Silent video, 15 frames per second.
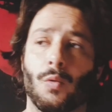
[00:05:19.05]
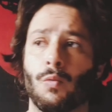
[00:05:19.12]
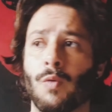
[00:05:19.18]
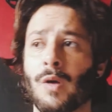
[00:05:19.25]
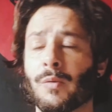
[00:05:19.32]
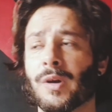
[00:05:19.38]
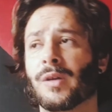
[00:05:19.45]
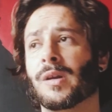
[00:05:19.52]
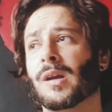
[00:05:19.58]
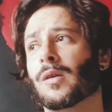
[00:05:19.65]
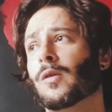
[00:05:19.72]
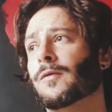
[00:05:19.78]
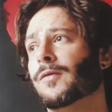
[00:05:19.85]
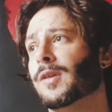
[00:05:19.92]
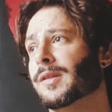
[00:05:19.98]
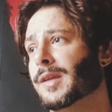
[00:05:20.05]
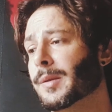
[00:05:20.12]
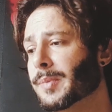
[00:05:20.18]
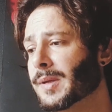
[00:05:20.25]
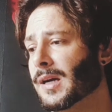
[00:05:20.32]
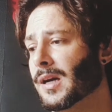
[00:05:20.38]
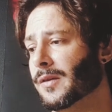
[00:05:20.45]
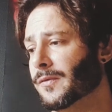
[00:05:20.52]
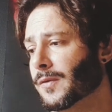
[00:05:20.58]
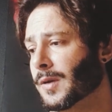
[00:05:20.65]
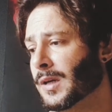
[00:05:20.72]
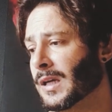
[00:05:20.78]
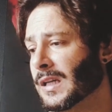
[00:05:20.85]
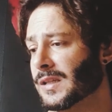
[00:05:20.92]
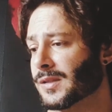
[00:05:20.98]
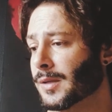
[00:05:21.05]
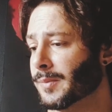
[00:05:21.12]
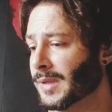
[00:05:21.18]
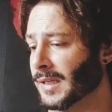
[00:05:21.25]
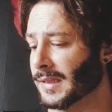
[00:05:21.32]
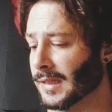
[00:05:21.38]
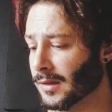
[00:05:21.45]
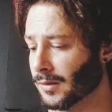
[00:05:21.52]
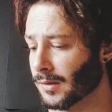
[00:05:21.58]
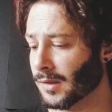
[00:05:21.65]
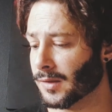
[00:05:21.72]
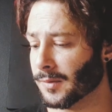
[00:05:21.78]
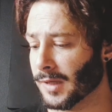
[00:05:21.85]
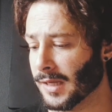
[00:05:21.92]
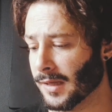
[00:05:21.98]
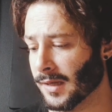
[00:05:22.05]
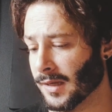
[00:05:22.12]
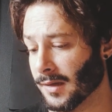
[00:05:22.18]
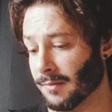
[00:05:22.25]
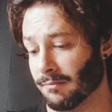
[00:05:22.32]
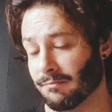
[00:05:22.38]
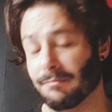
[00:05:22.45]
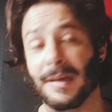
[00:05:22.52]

When we're gonna go for a deep dive, and it's something that not uh,